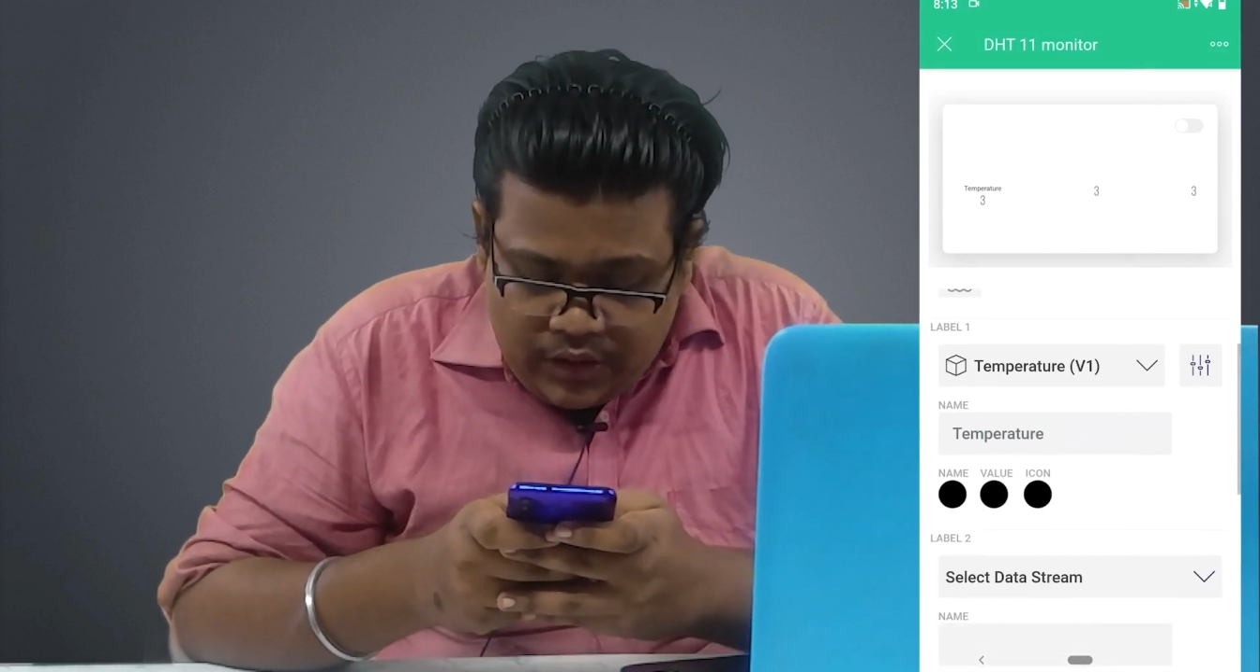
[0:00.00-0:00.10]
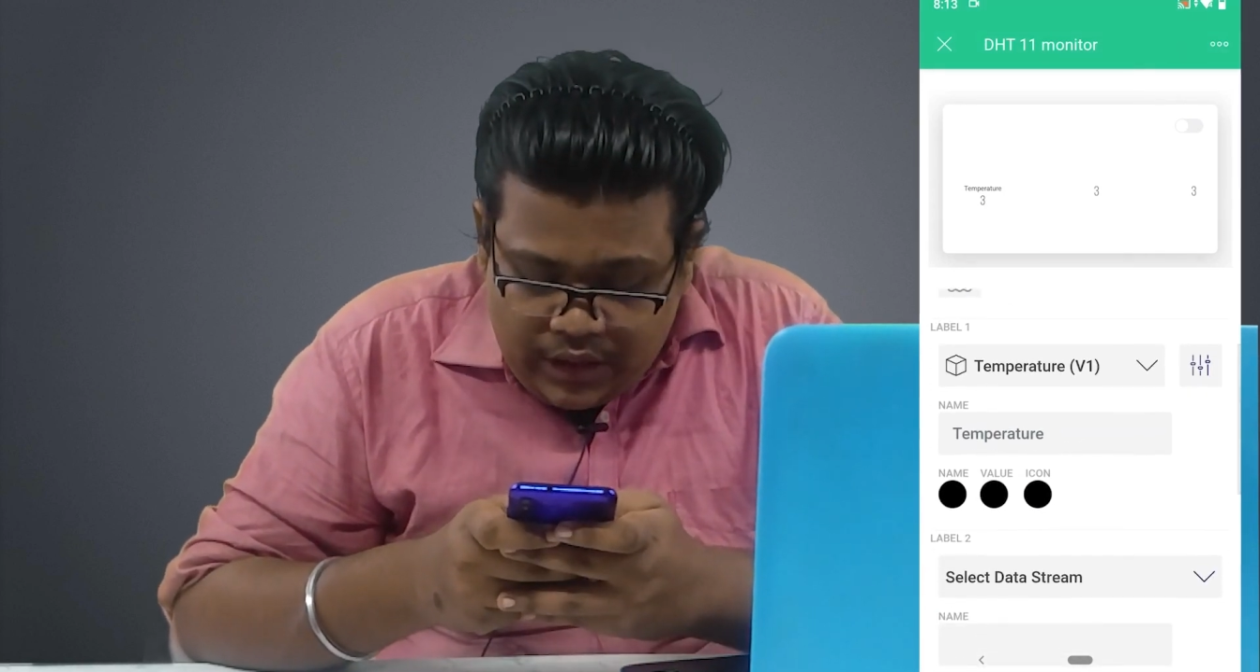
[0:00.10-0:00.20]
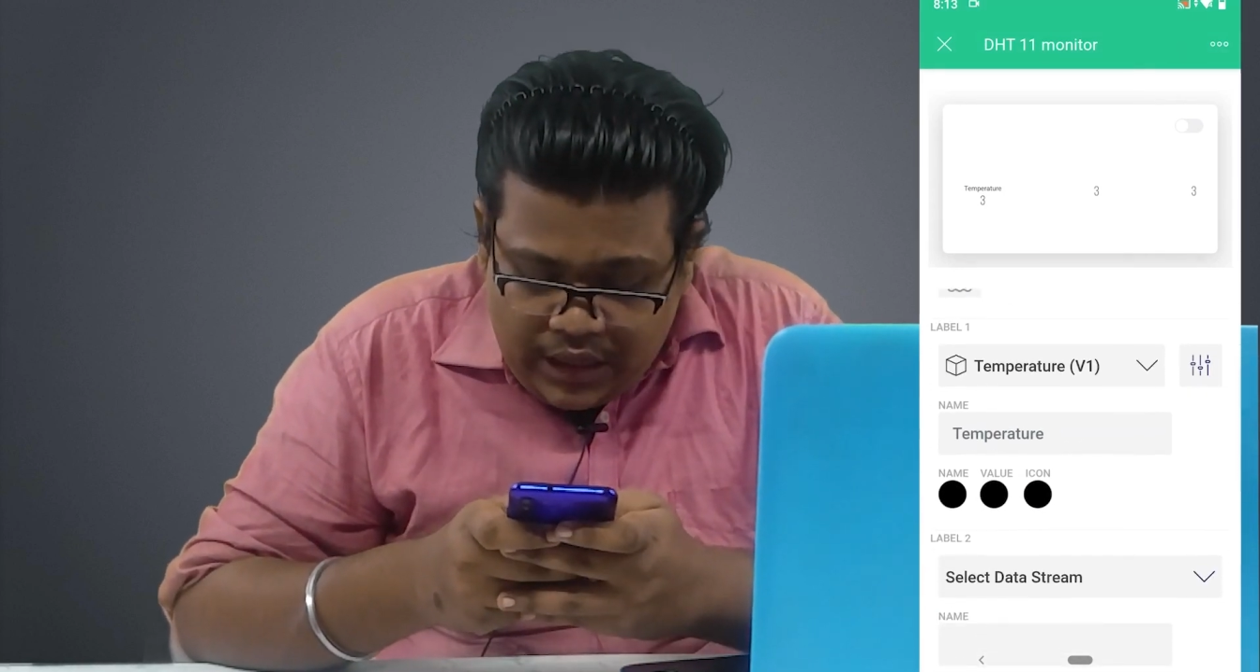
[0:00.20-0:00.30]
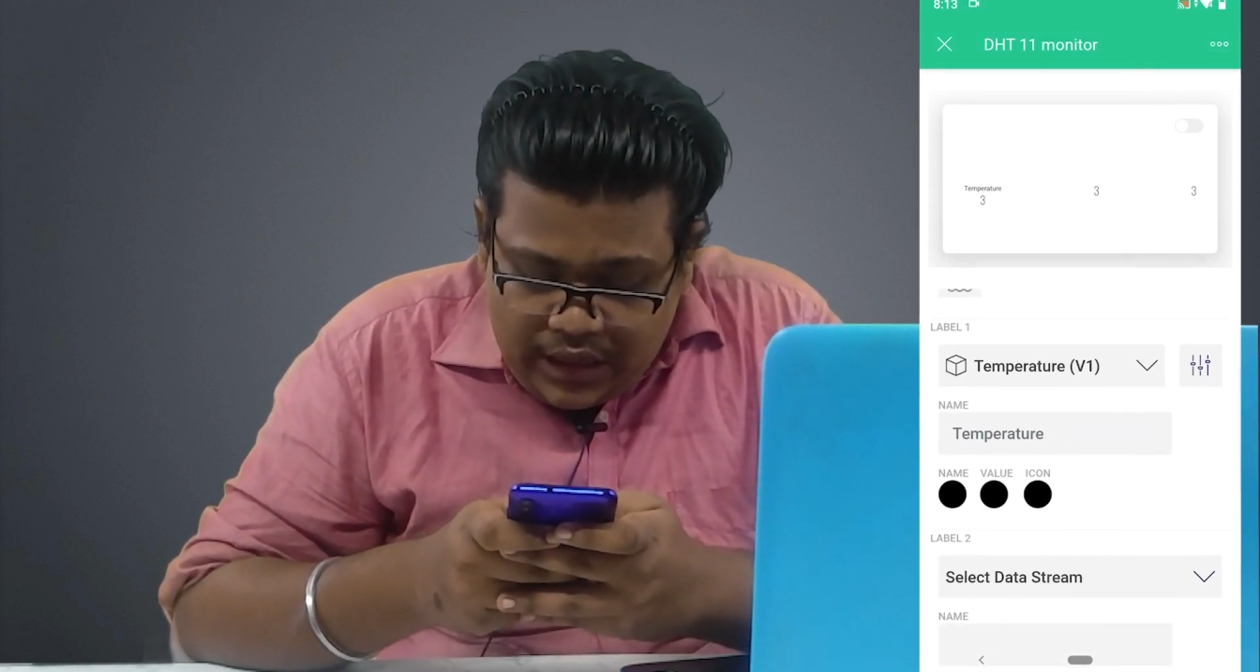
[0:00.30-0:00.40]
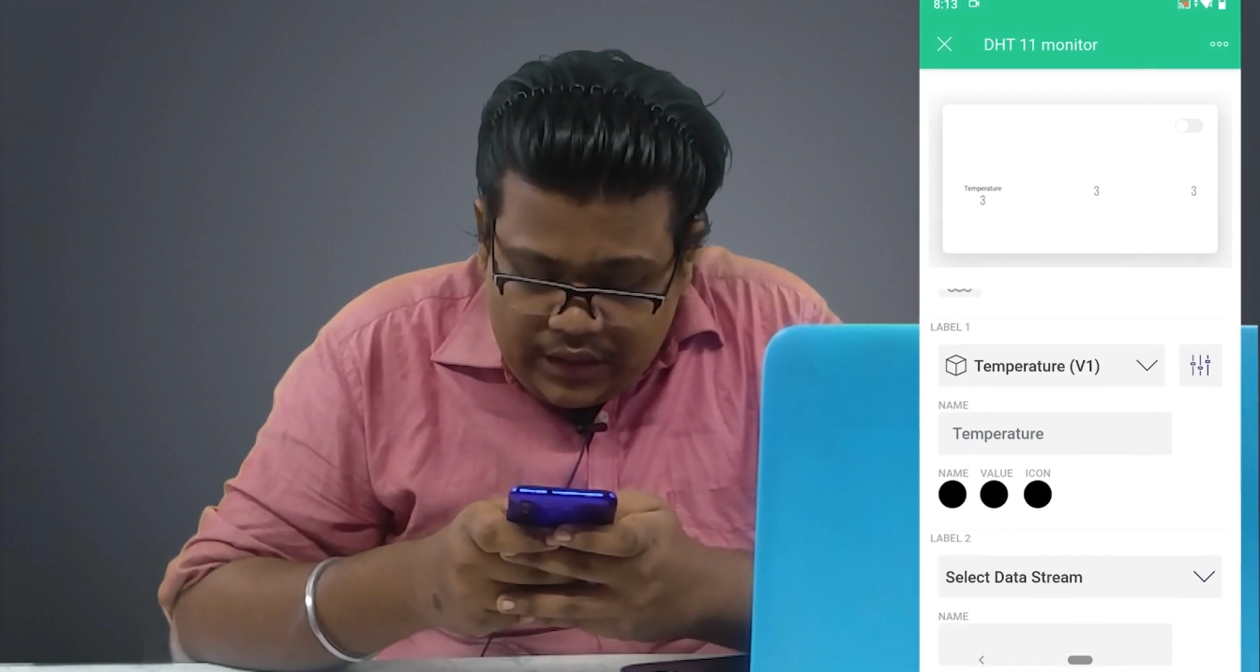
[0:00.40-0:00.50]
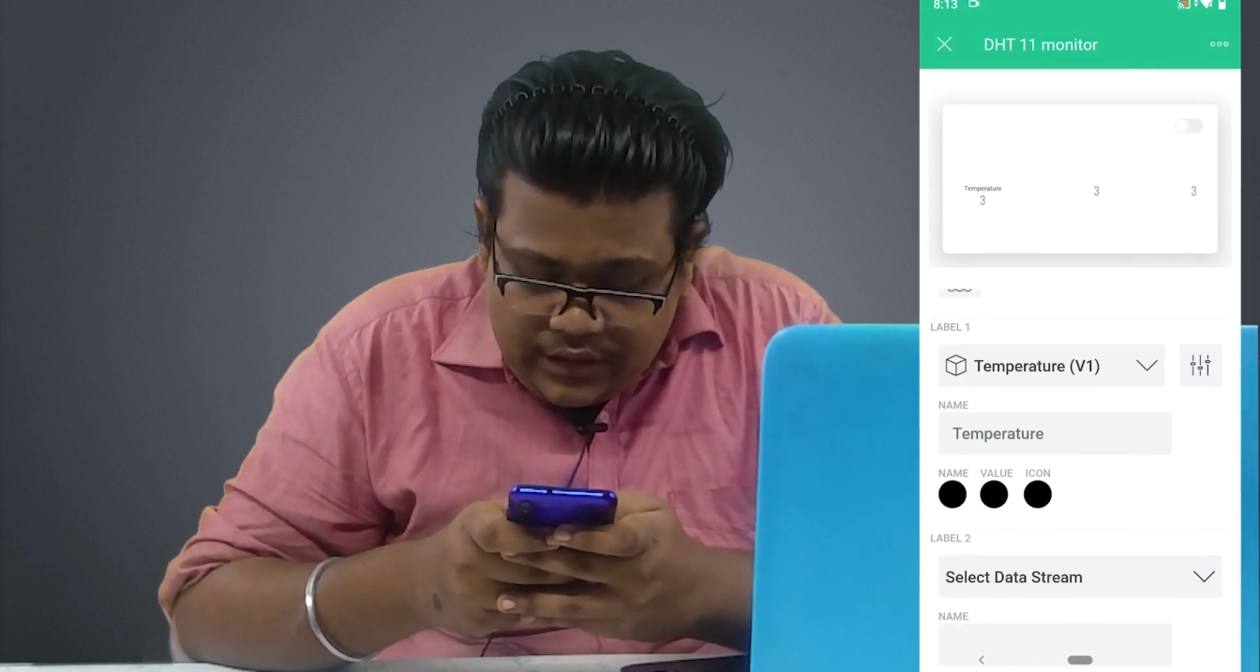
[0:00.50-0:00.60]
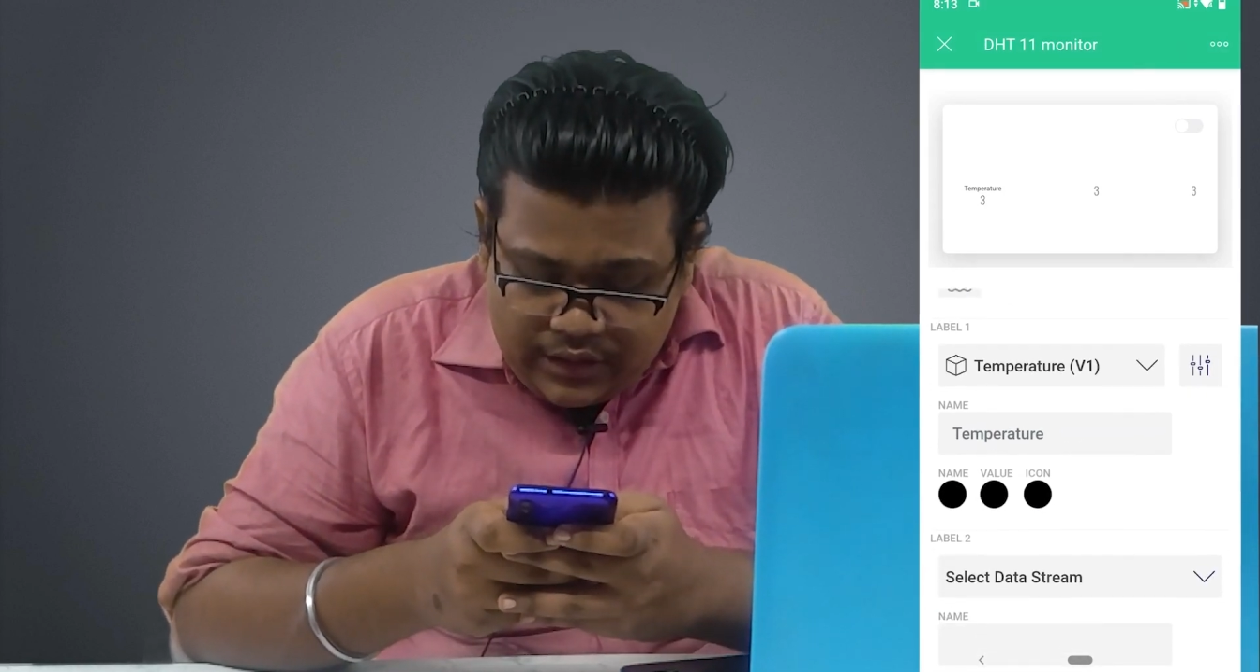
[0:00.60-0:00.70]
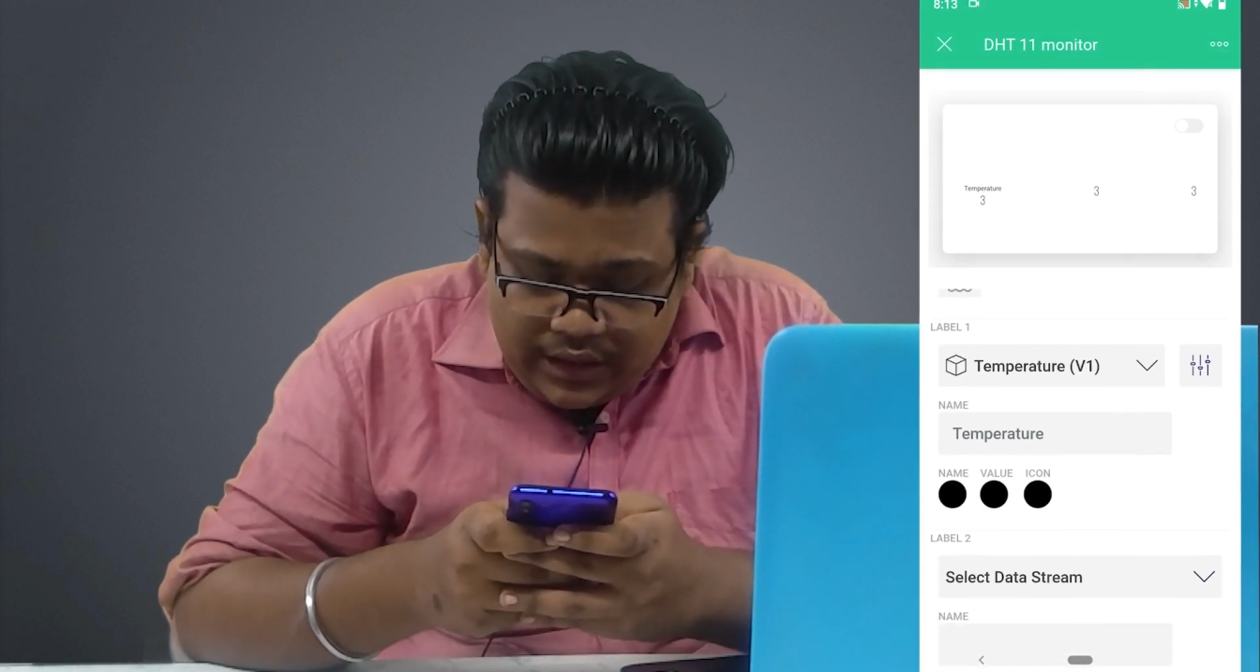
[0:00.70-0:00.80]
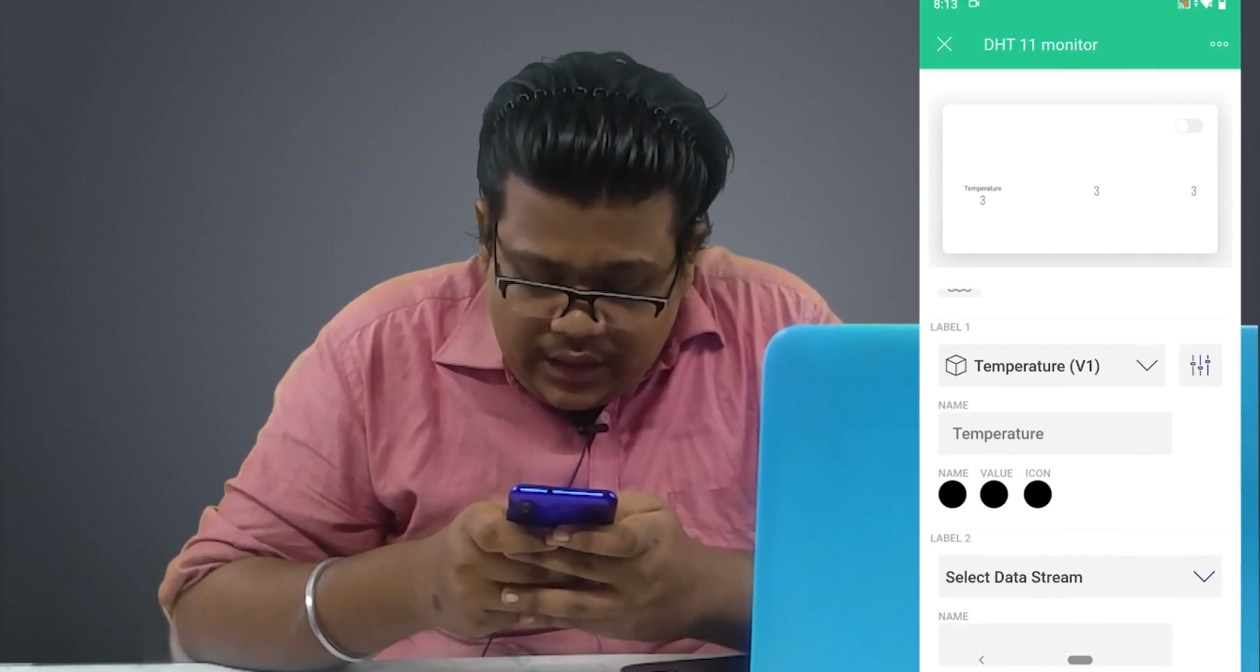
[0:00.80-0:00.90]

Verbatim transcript: Here in the